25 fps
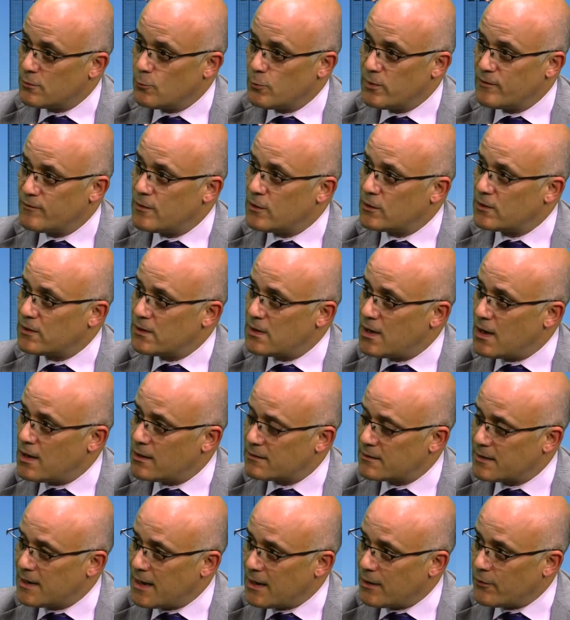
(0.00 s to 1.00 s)
We've got an
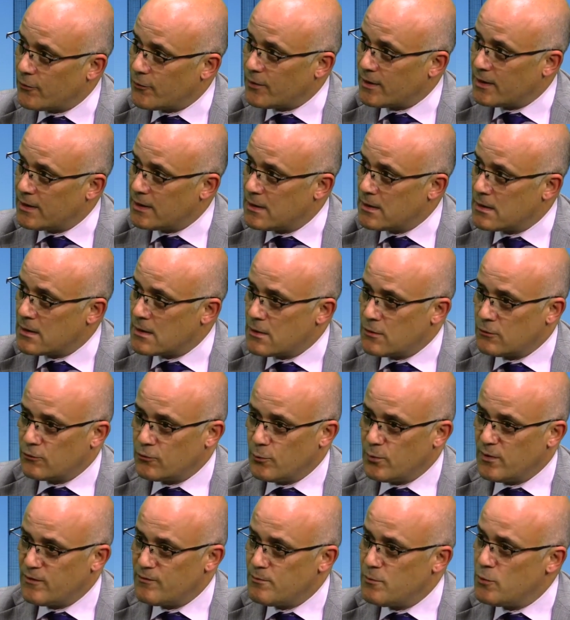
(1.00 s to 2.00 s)
art gallery. So
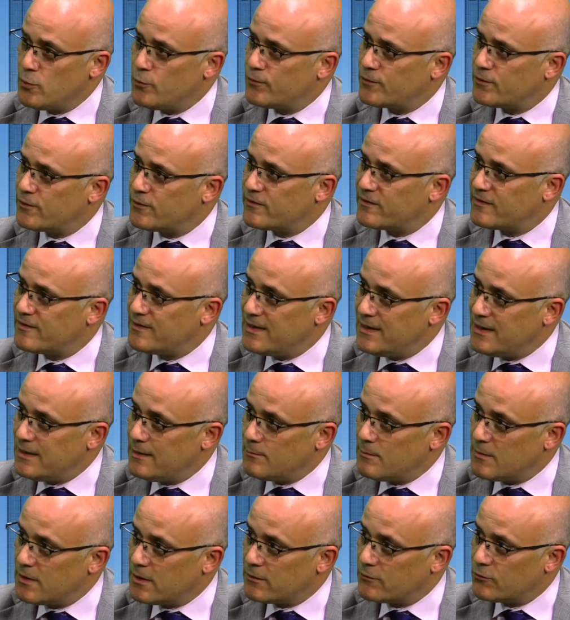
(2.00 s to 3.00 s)
we've moved to
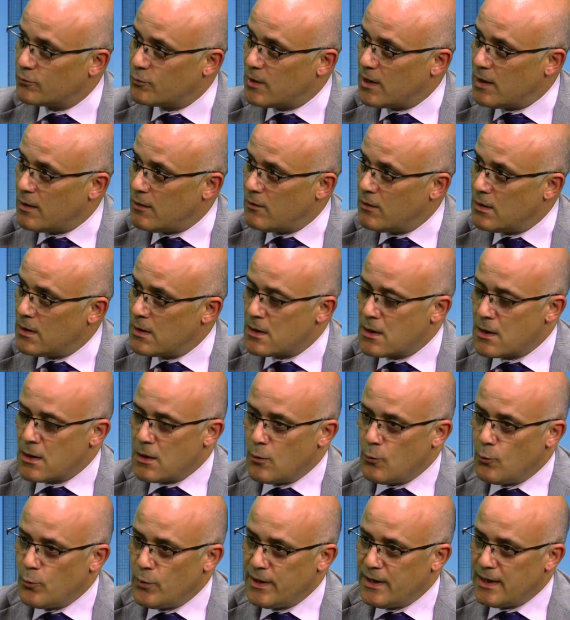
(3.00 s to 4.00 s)
STEAM as well.
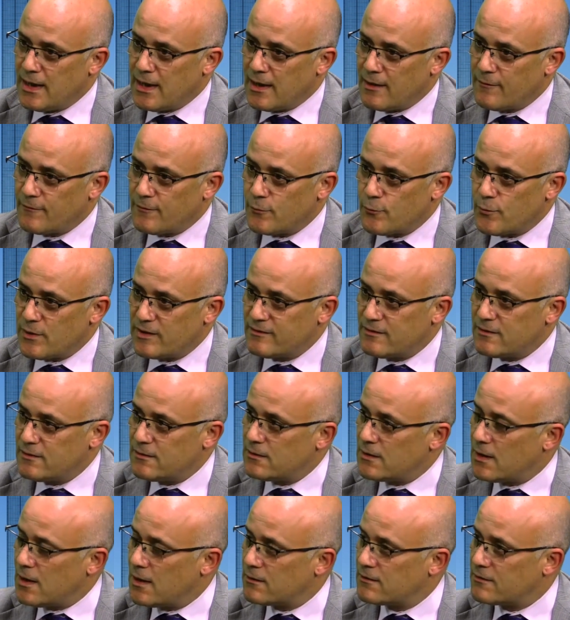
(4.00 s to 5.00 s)
We have a
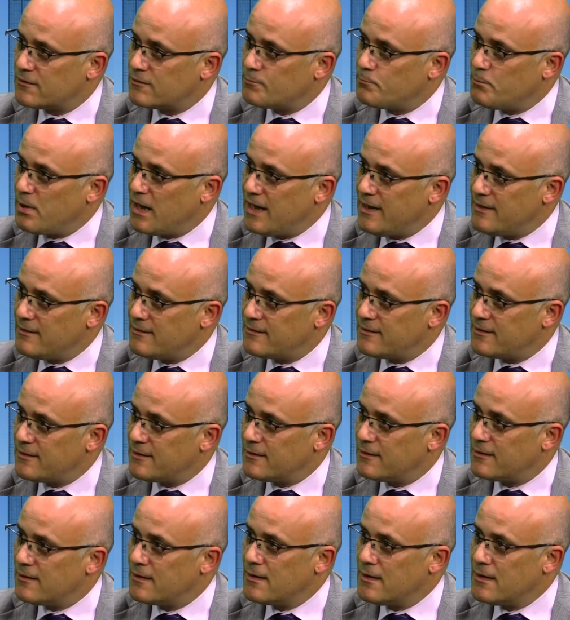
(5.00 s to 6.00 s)
resident artist
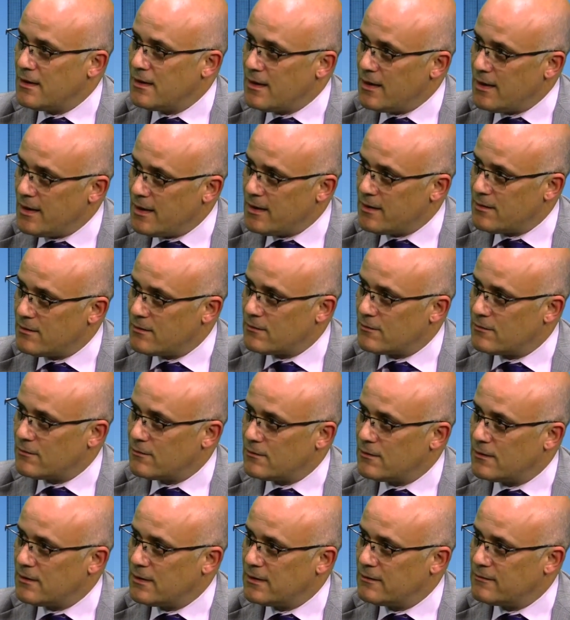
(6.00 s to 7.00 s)
painting in the
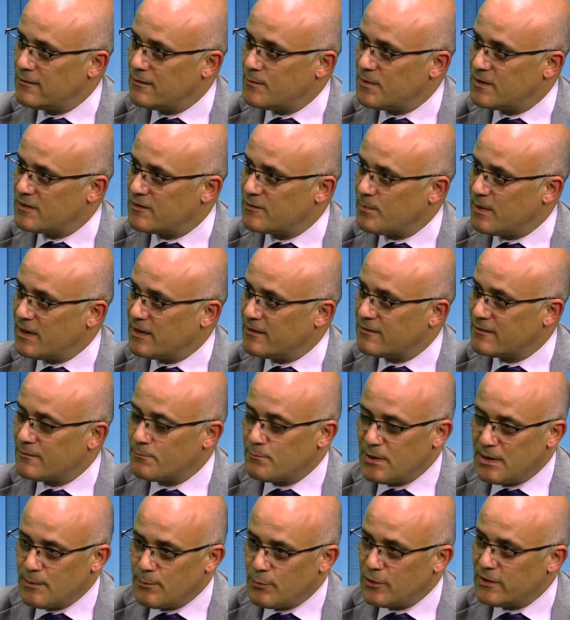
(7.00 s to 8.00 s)
exhibit space and
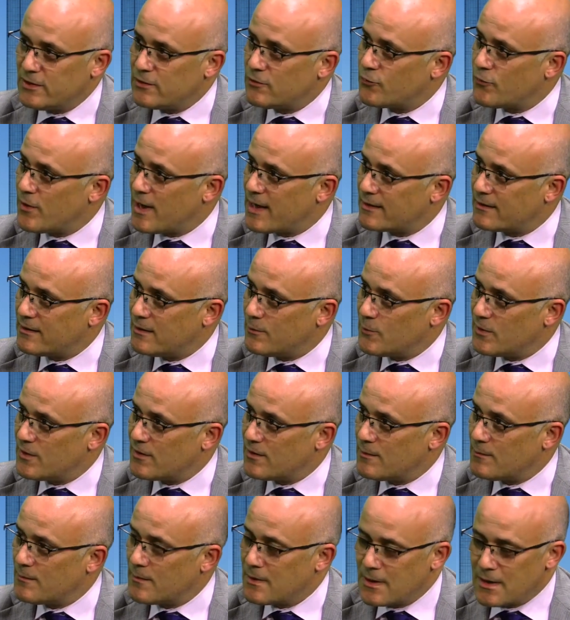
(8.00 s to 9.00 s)
people interacting with
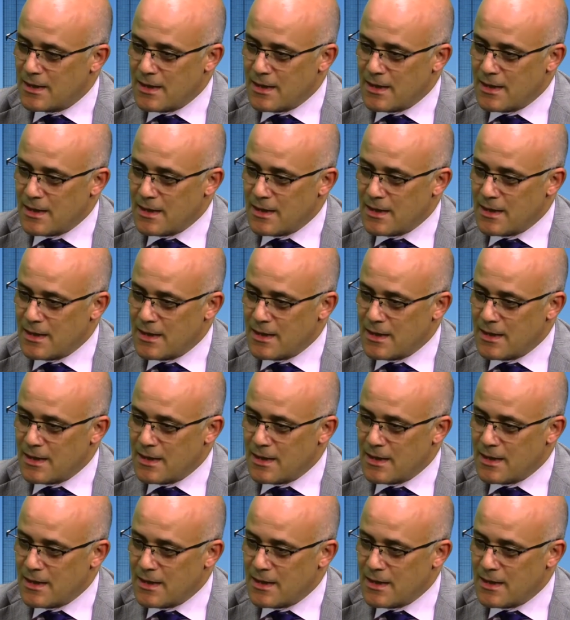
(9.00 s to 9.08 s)
him.